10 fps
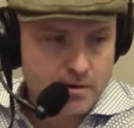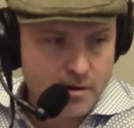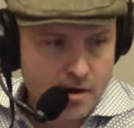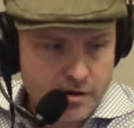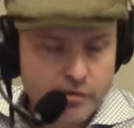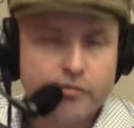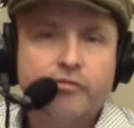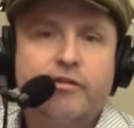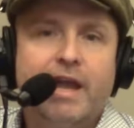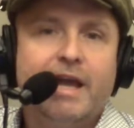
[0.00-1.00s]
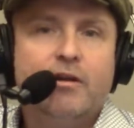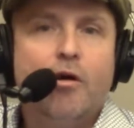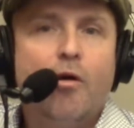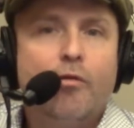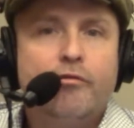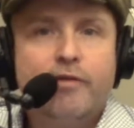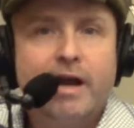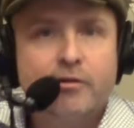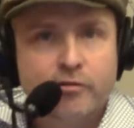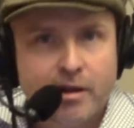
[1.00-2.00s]
understand all the
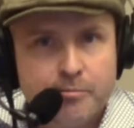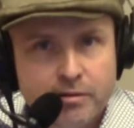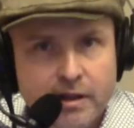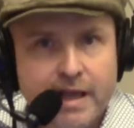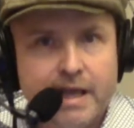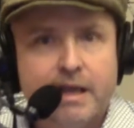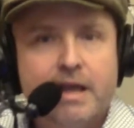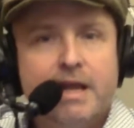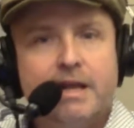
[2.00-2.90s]
factors at play,